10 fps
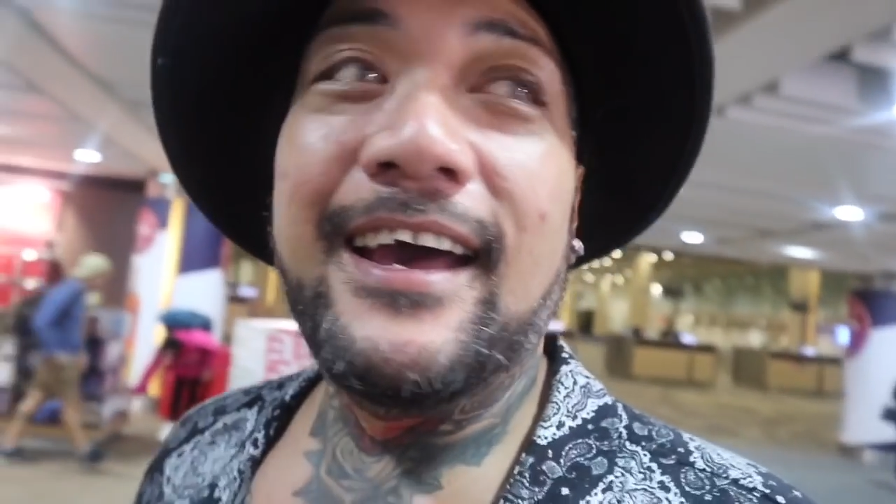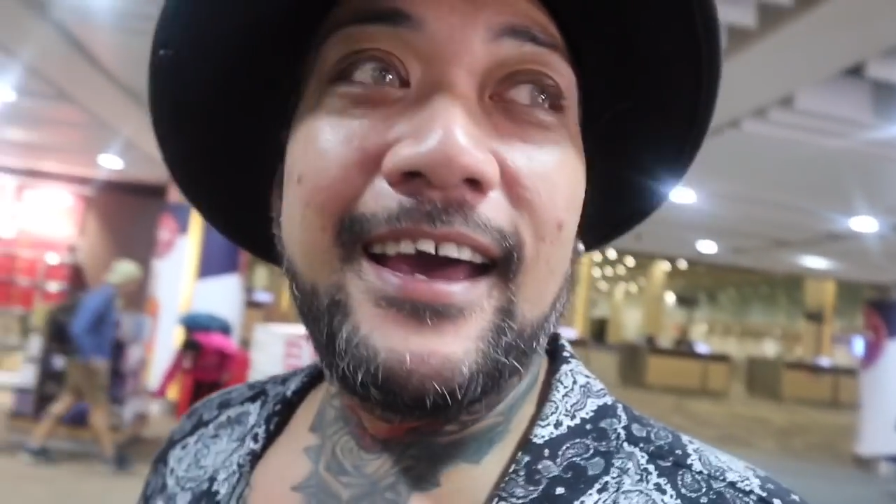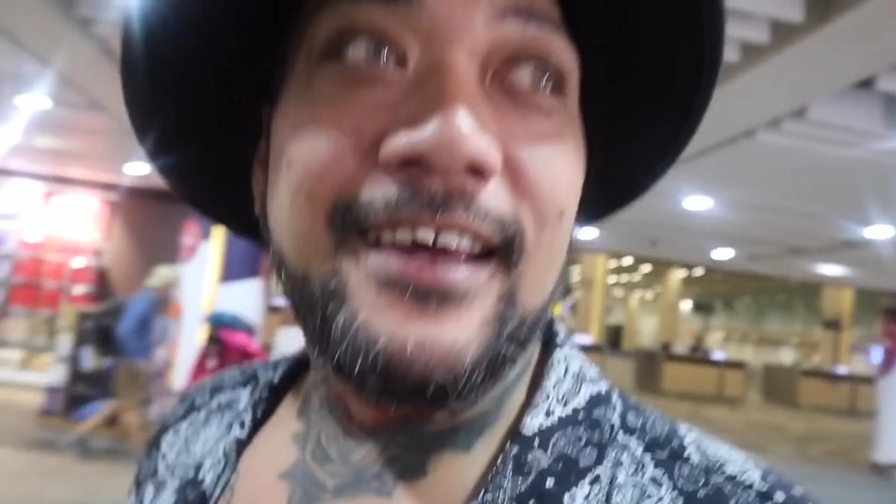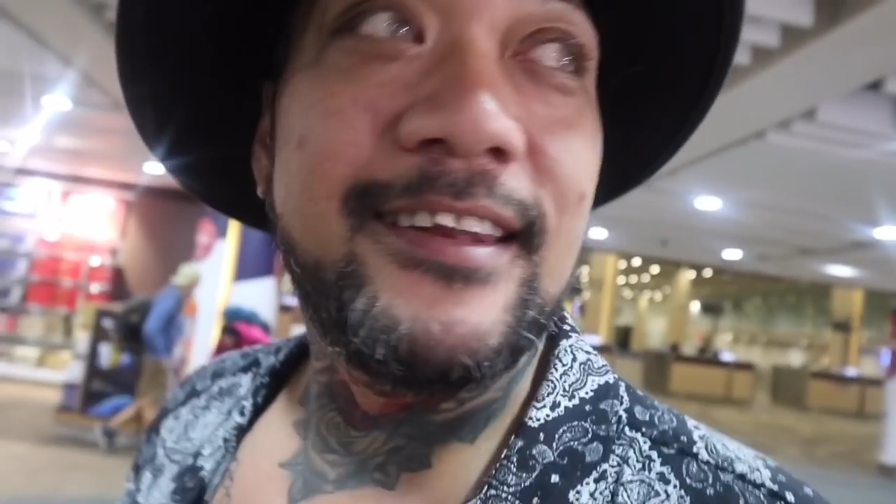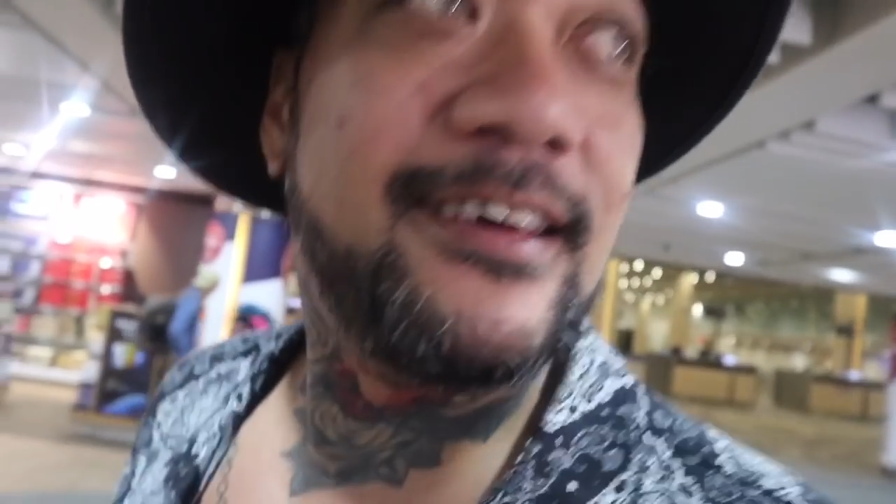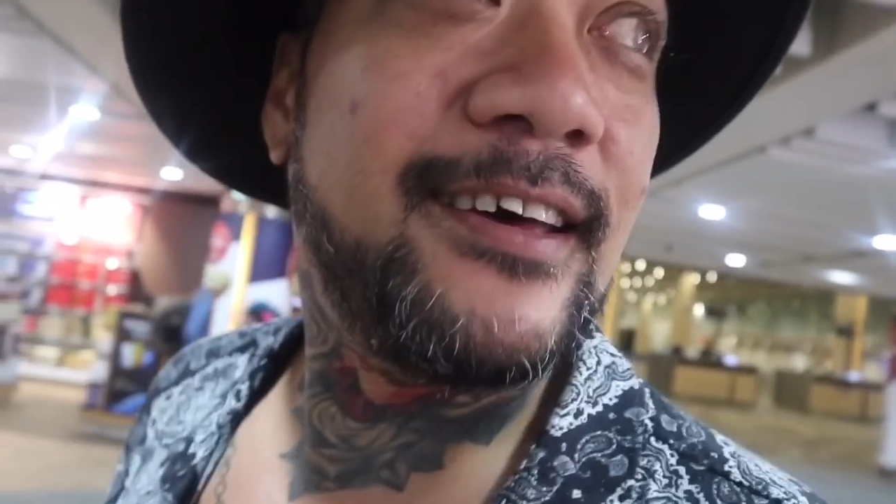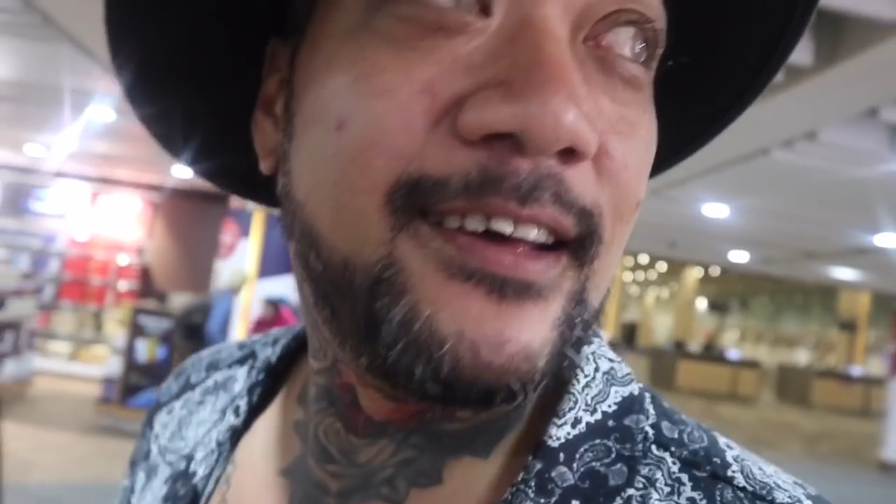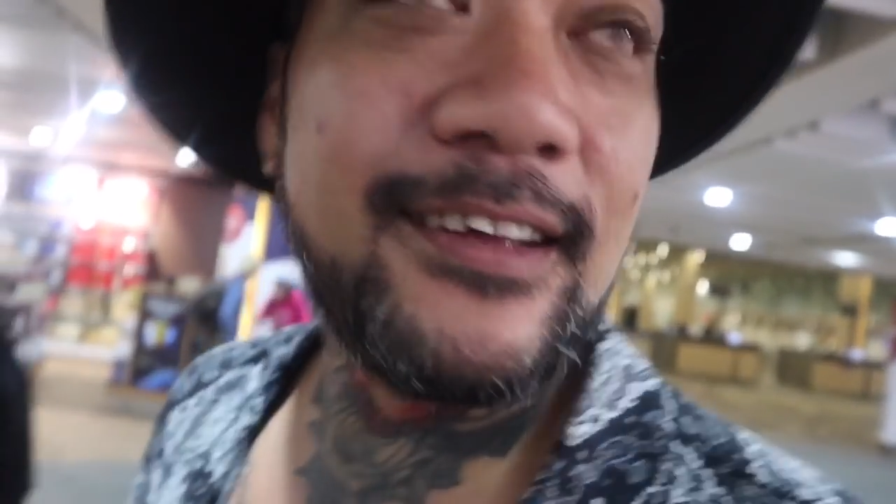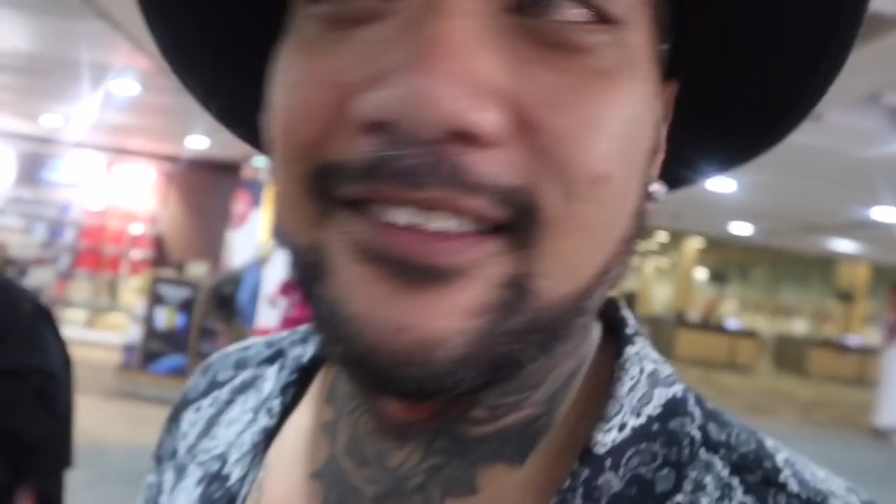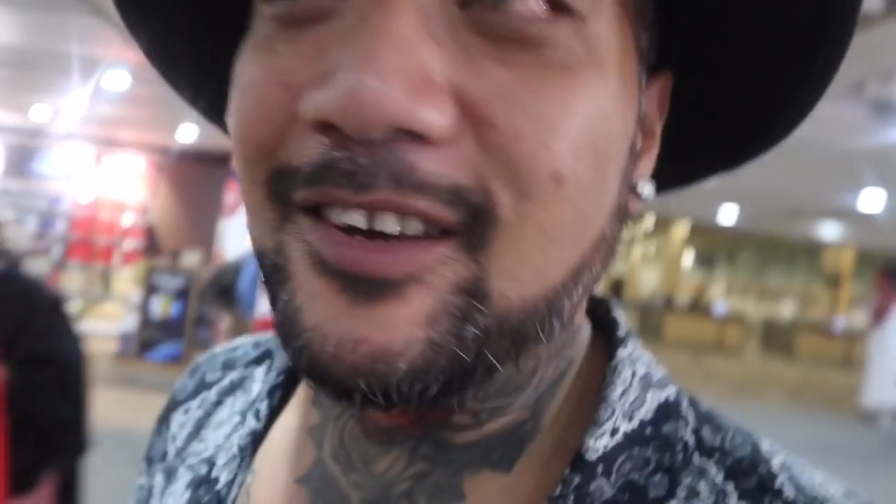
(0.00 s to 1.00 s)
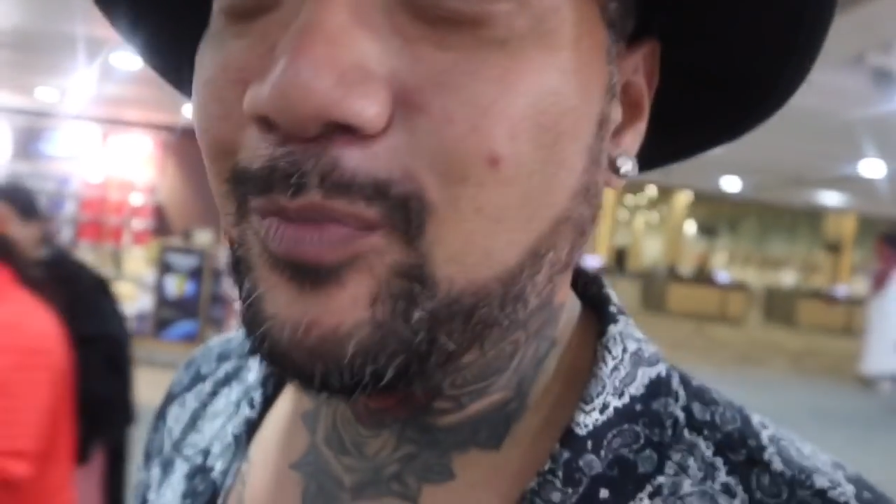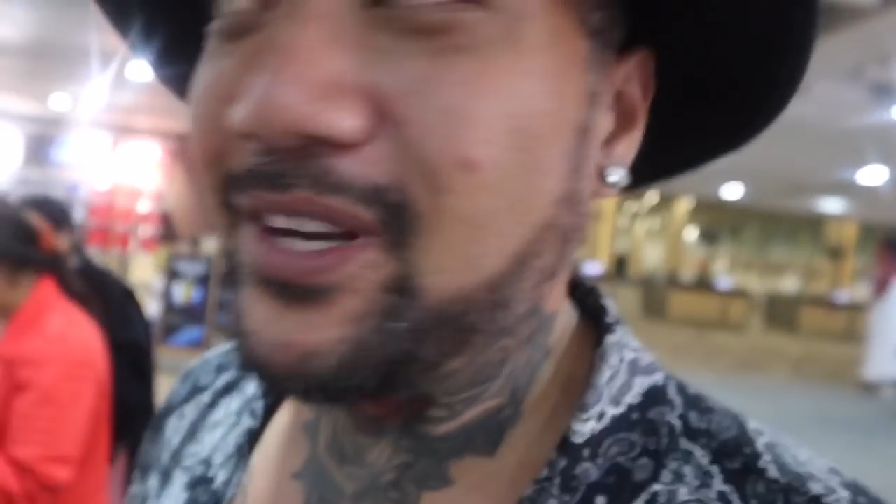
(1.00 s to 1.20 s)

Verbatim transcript: and tip